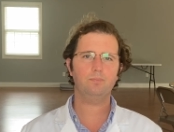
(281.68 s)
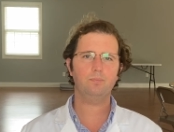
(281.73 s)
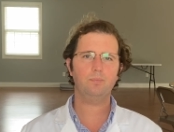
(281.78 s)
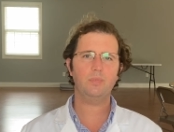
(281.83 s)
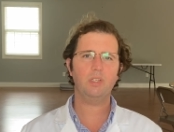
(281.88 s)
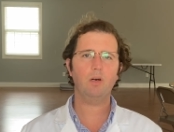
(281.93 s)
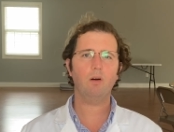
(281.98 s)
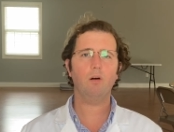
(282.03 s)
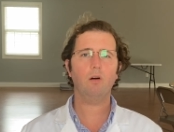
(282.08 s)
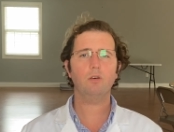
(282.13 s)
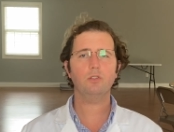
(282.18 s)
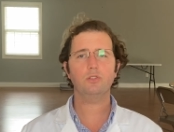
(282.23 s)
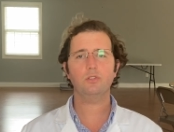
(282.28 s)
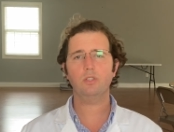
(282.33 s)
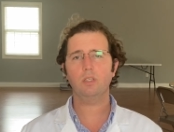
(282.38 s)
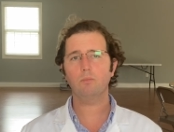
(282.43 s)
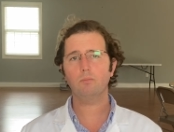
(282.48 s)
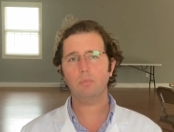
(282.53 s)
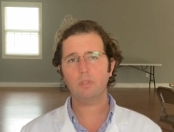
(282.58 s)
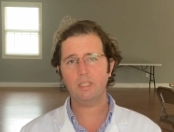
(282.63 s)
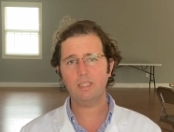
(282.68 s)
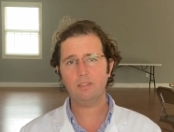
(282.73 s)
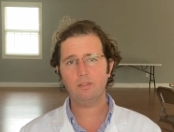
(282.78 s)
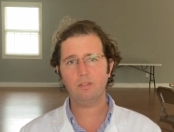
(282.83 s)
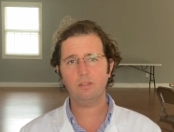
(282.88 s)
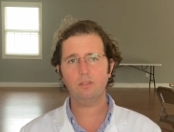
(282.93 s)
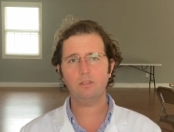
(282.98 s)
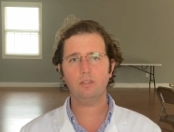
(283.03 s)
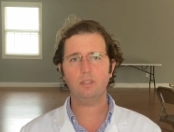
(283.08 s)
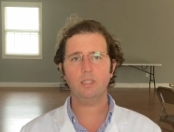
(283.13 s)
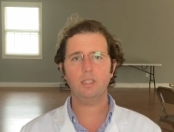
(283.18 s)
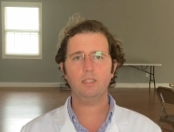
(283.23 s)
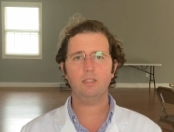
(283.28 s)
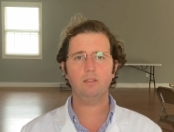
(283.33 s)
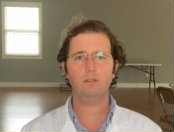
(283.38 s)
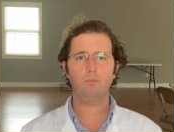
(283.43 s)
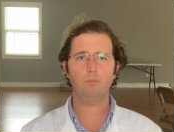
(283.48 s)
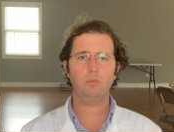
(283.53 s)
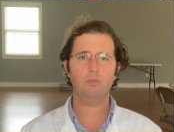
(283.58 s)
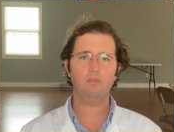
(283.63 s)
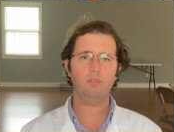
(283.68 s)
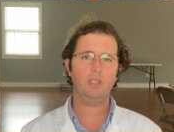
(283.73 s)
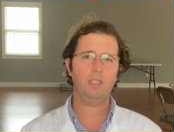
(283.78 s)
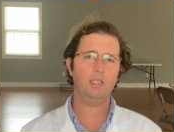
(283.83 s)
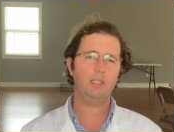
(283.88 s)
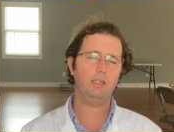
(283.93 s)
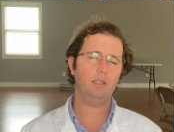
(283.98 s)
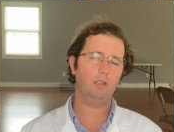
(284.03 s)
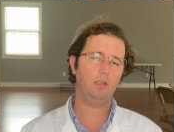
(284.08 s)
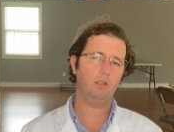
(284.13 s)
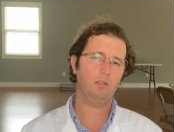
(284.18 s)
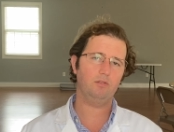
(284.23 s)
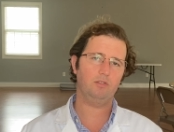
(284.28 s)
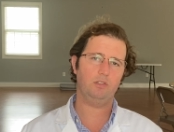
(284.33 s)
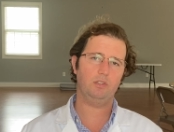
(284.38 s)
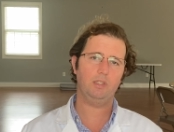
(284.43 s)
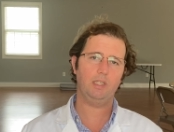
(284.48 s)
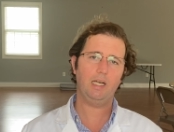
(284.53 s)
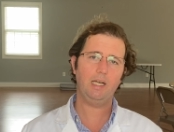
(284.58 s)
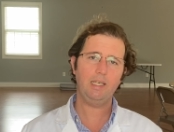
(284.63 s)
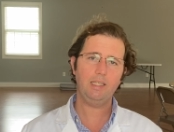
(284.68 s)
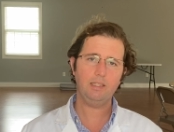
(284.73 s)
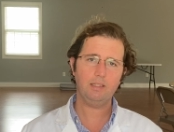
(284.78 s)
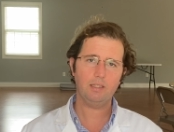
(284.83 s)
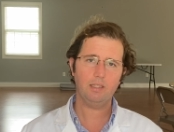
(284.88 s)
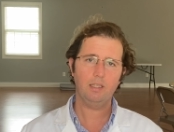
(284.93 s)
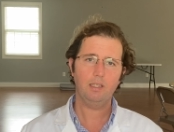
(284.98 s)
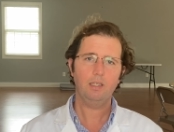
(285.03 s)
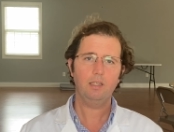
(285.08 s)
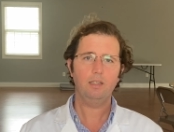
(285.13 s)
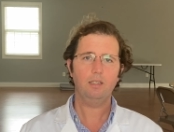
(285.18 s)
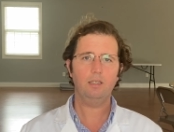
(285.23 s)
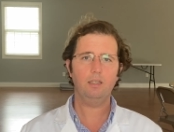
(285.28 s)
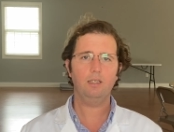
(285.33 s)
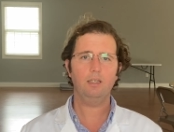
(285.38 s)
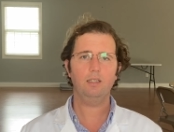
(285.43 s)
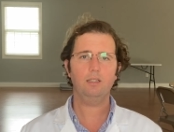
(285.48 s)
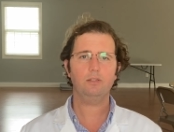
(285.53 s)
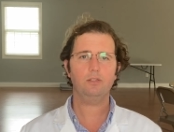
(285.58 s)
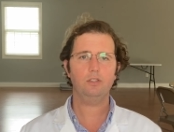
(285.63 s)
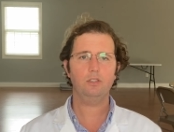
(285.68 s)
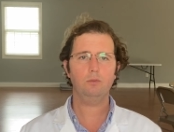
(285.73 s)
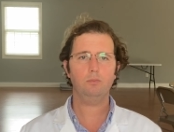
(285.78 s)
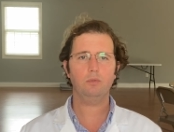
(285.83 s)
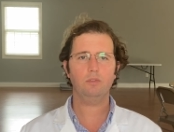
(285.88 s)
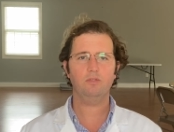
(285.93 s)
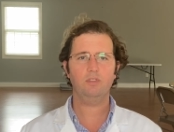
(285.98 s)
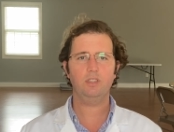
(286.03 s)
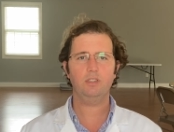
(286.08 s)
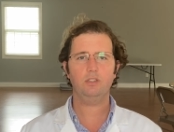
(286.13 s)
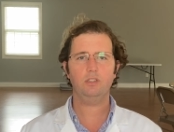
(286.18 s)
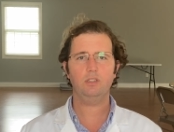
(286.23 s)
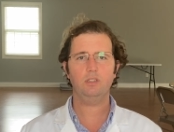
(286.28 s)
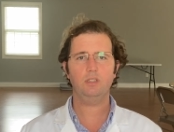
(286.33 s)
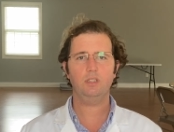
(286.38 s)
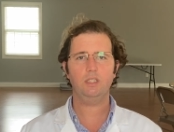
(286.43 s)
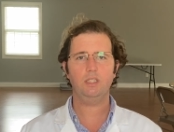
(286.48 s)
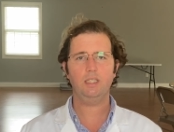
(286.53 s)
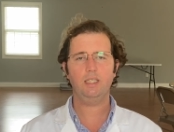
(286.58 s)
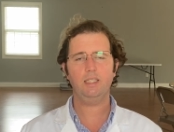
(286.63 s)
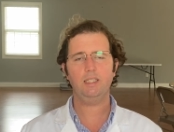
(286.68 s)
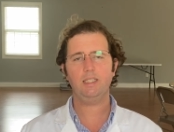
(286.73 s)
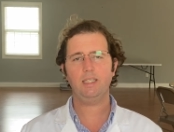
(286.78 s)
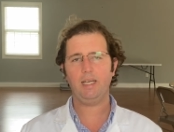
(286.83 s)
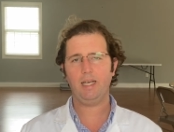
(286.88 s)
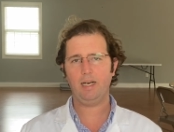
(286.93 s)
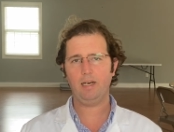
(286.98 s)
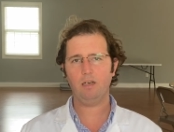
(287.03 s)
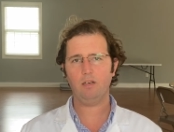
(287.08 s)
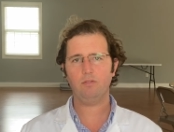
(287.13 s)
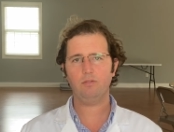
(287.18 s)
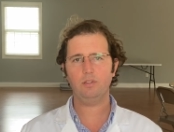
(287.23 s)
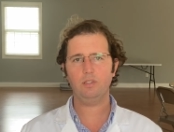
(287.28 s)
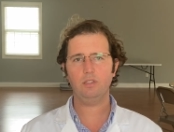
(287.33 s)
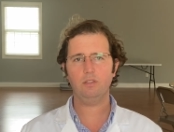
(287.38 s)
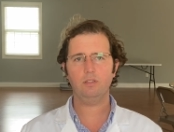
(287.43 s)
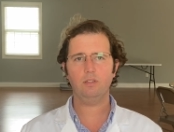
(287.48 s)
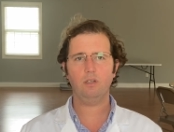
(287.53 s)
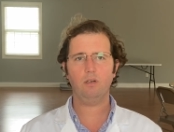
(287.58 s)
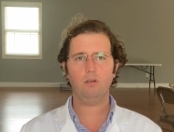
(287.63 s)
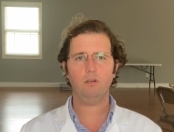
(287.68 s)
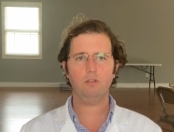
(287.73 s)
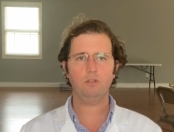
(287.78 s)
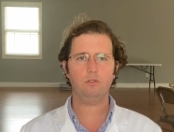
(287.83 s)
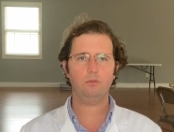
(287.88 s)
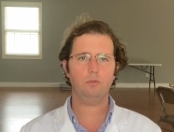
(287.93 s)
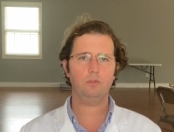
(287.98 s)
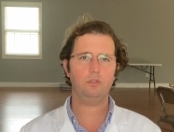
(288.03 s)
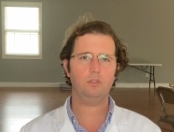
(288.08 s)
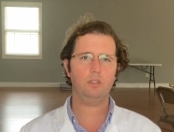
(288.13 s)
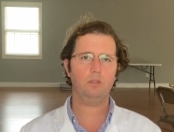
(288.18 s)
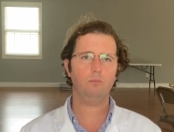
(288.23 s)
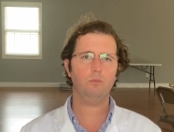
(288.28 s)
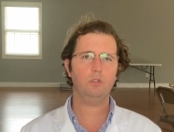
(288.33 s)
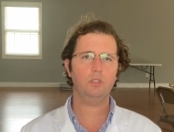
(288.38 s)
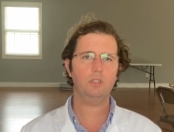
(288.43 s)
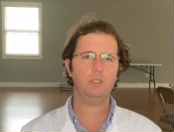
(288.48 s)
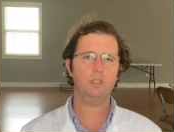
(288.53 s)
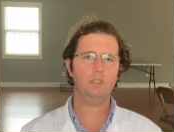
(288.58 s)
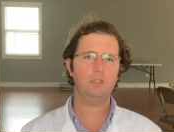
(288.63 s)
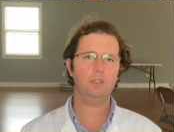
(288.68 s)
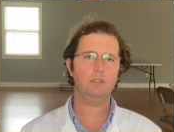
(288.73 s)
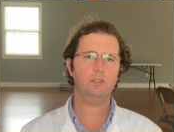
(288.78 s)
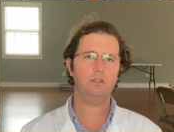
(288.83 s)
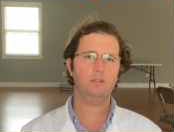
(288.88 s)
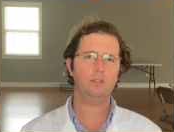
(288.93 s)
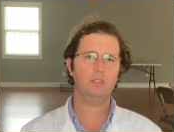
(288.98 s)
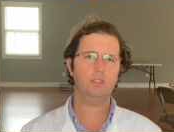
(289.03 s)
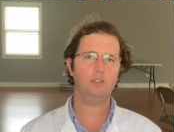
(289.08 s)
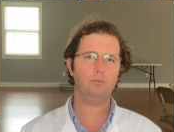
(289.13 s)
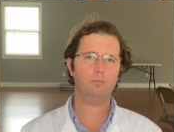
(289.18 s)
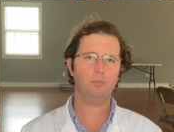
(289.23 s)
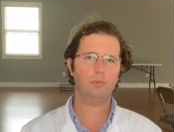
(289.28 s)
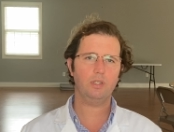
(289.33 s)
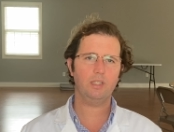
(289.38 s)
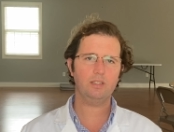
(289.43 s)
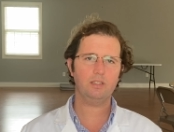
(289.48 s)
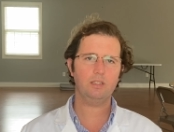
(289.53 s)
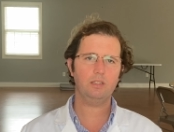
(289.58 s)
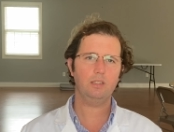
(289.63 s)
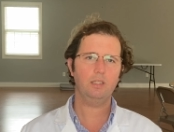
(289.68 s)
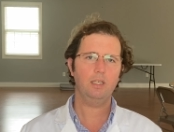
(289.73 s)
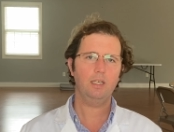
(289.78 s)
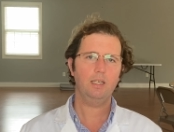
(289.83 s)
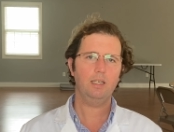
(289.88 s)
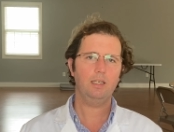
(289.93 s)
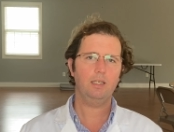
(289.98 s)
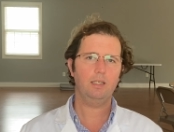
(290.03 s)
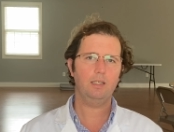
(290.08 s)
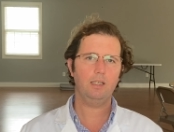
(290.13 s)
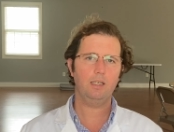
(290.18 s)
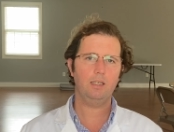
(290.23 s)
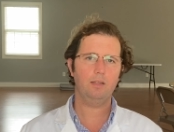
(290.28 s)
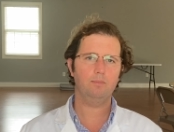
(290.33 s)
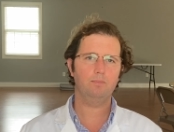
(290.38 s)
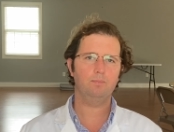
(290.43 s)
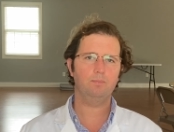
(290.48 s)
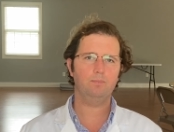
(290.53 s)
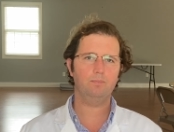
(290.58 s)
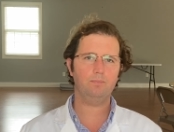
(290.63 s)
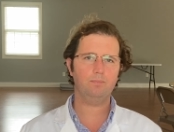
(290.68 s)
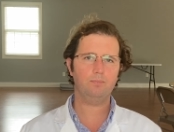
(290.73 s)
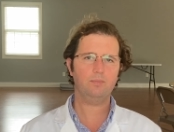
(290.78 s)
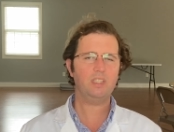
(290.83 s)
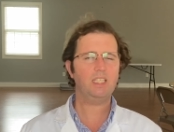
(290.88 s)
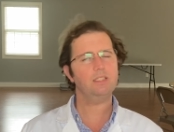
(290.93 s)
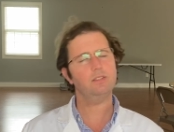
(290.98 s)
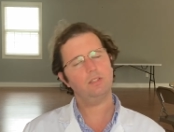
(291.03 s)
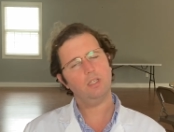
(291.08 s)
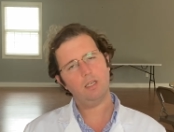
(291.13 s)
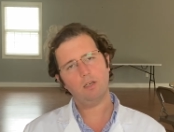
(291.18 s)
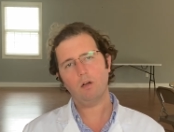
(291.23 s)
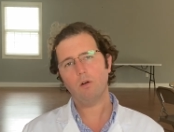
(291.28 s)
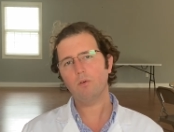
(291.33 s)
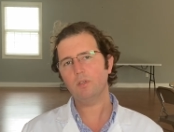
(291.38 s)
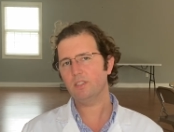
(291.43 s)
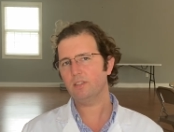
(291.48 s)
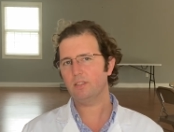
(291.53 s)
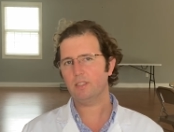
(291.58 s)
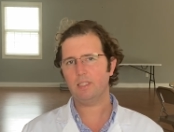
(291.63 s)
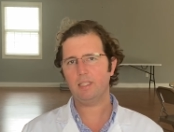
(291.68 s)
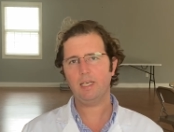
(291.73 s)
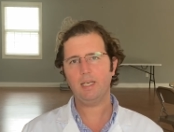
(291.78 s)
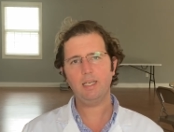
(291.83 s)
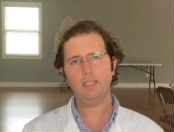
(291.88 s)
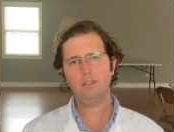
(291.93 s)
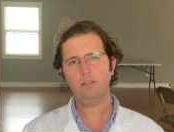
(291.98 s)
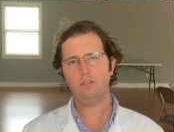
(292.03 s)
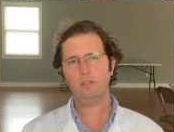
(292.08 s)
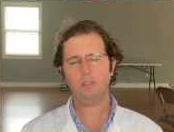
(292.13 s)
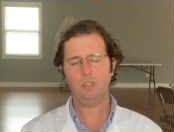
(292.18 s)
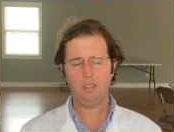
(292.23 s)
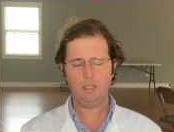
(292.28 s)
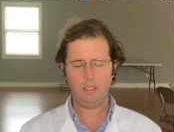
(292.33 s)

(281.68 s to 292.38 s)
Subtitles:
There are some places that provide overnight supervision and care for your dogs where someone is present. That's not always the case.